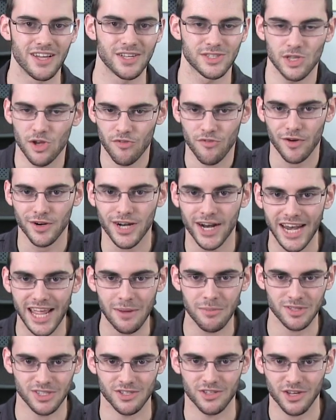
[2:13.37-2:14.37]
So if we're not
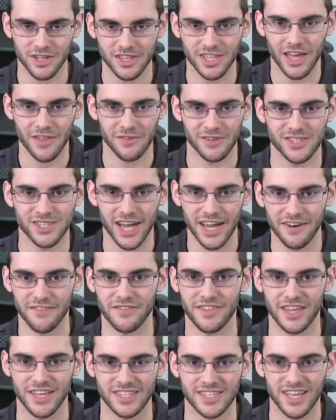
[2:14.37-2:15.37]
able to look at the other side
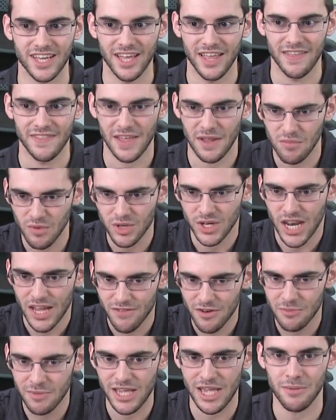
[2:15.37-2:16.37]
of things, then we'll
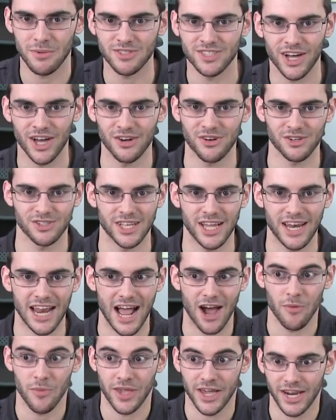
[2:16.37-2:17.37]
never be able to
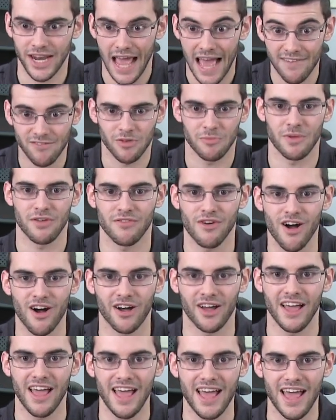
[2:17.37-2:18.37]
understand how we could ever be
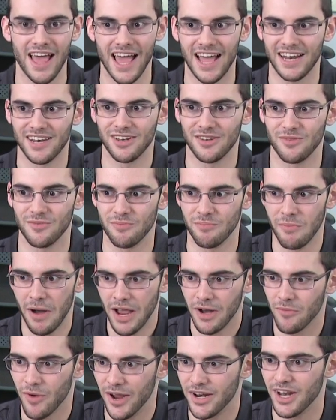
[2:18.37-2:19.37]
wrong, and
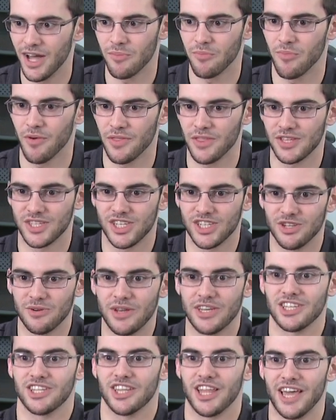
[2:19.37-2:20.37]
might wind up with a
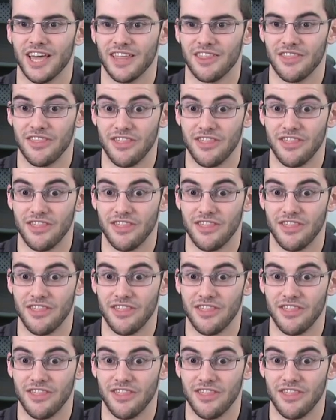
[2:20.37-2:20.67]
situation like